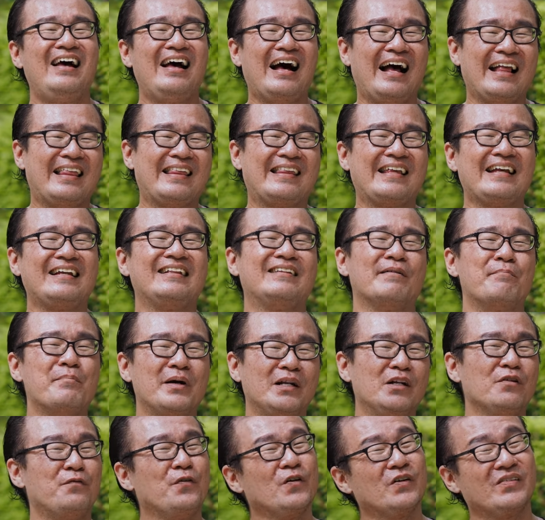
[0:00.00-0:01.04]
I think the
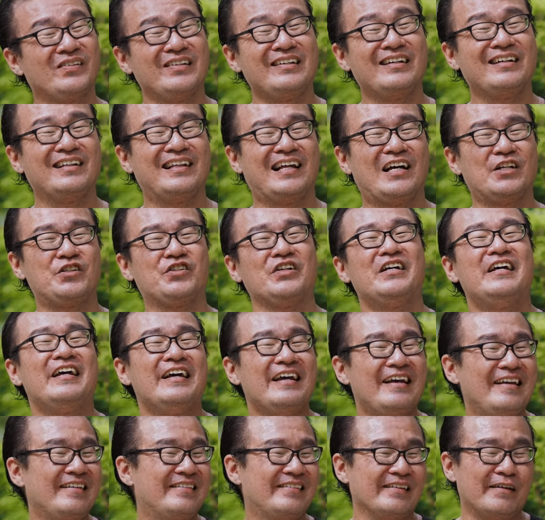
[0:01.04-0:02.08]
manual focusing clutch
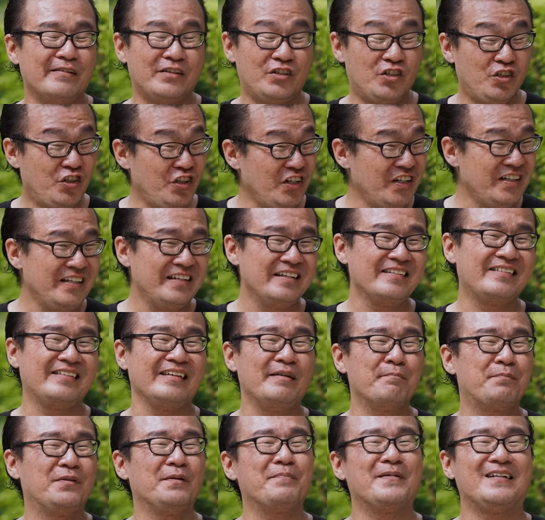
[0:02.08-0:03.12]
is a genius
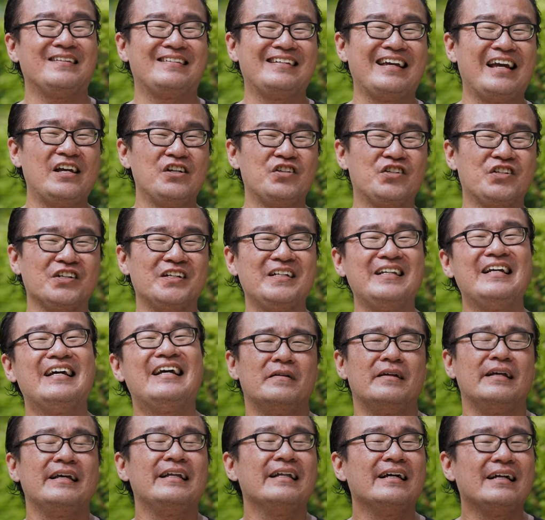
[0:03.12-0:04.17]
implementation.
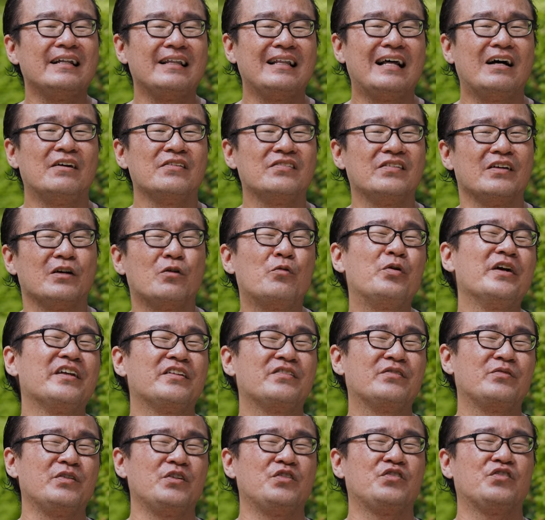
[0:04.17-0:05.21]
It allows a quick
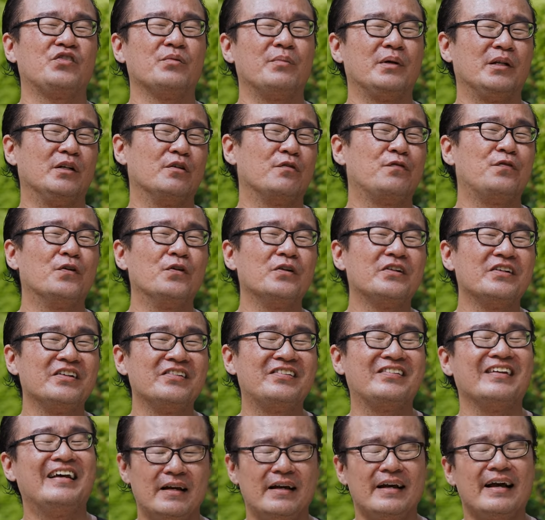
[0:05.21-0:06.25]
switch to manual
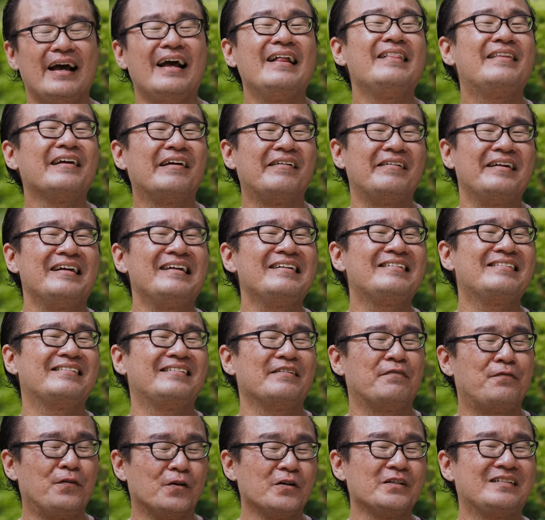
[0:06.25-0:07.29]
focus, and there is
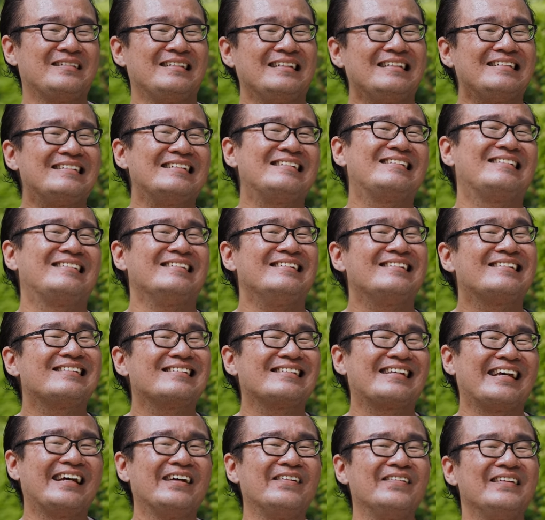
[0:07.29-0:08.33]
the focusing distance
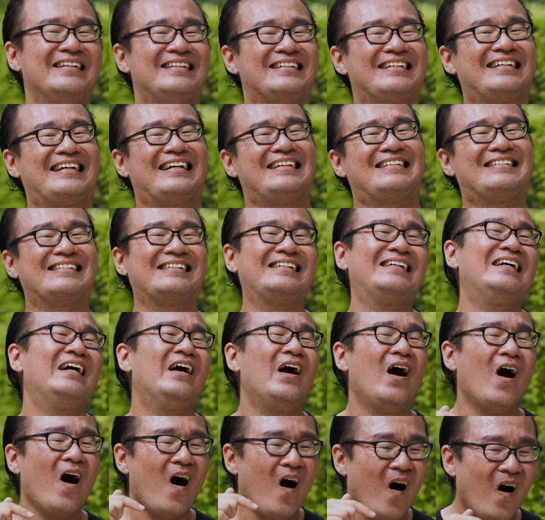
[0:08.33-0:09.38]
scale indicator
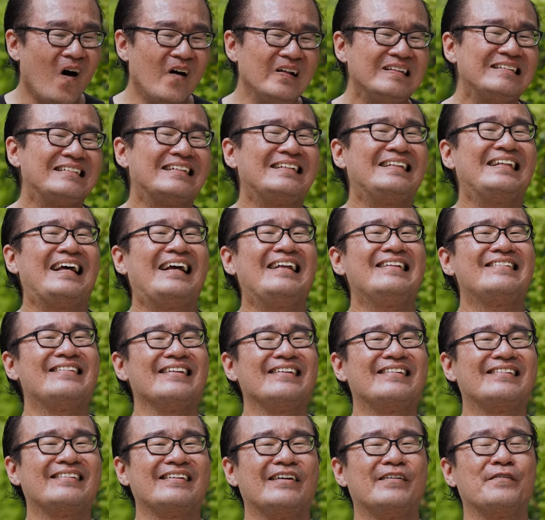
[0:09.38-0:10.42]
on the lens
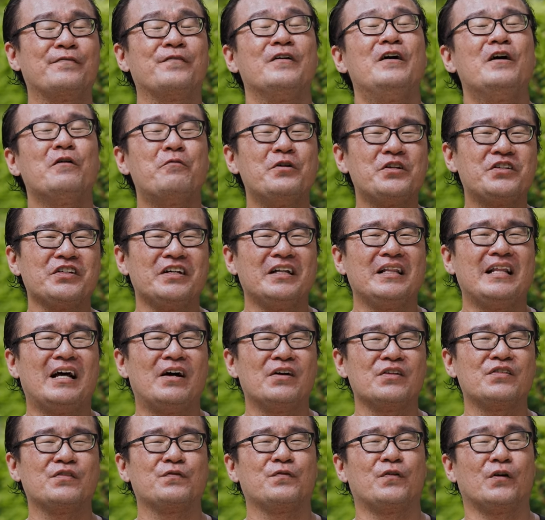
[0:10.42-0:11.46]
itself, which
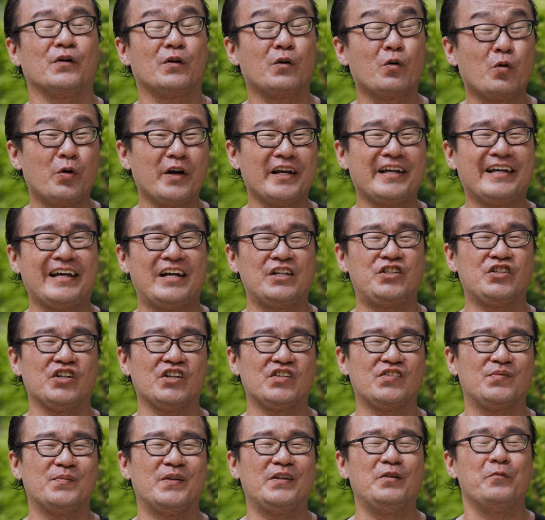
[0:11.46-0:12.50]
allows for quick
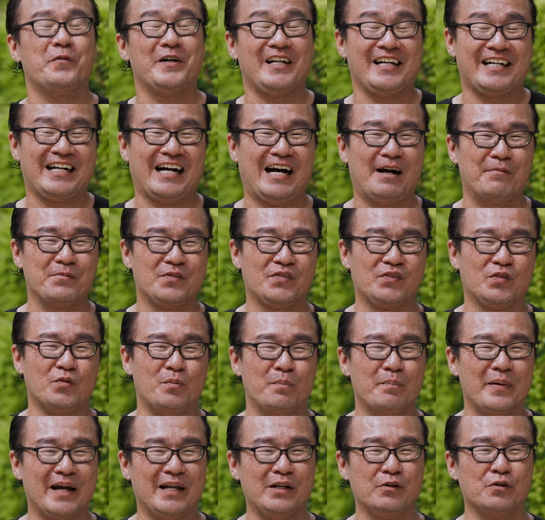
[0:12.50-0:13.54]
adjustment when it comes to
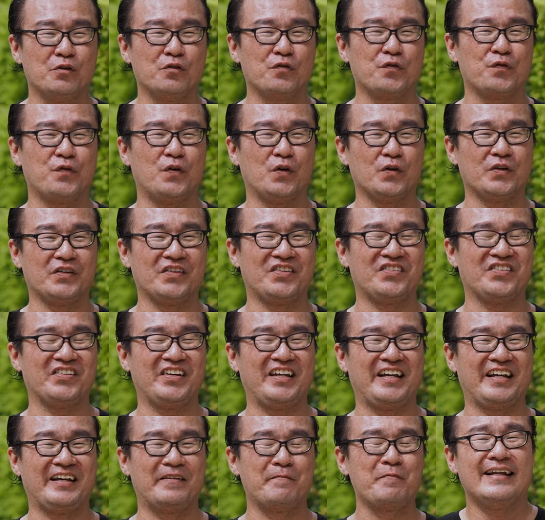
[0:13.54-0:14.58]
manual
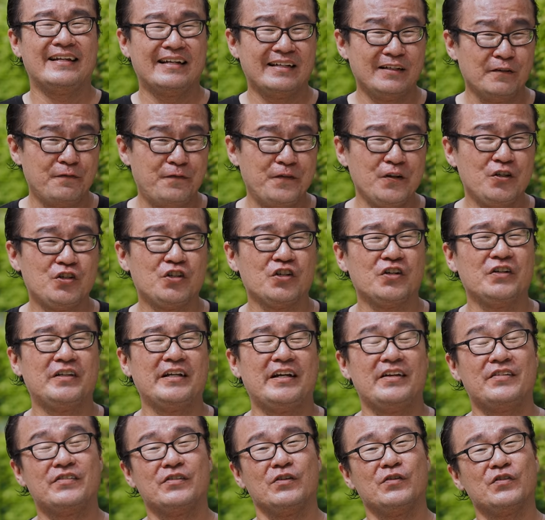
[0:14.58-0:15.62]
focusing. Another feature
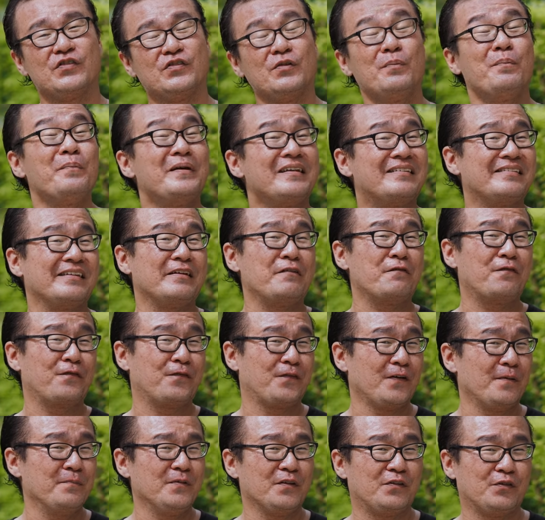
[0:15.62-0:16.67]
that is also missing
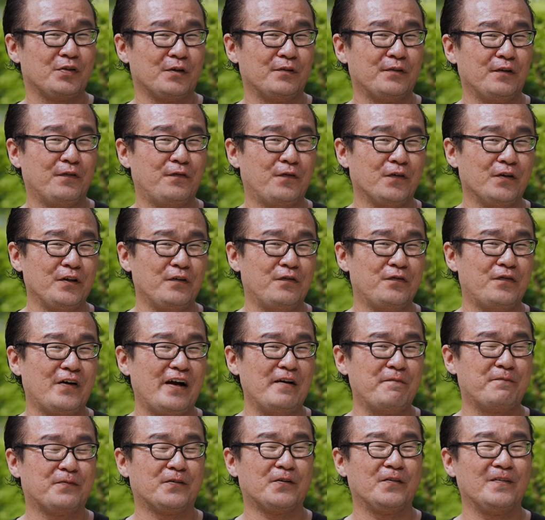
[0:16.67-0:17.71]
from the
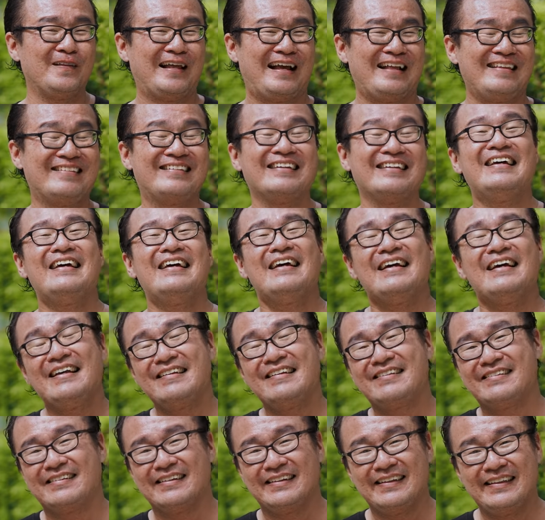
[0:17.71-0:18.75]
12-45 Pro lens
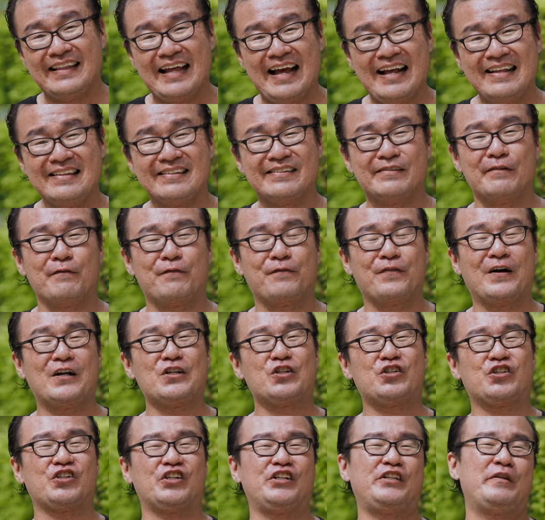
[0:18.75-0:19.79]
is the lens
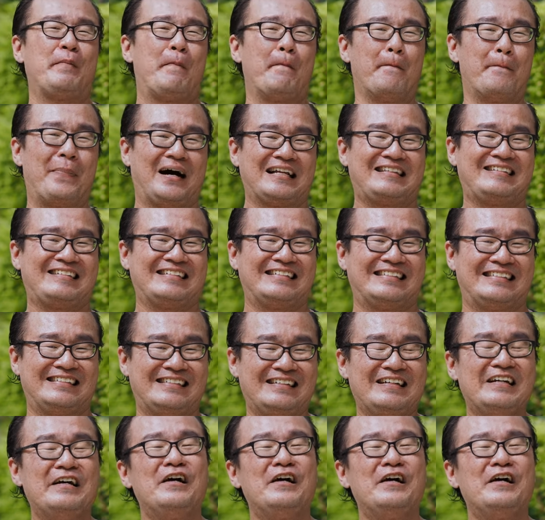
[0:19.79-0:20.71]
function button.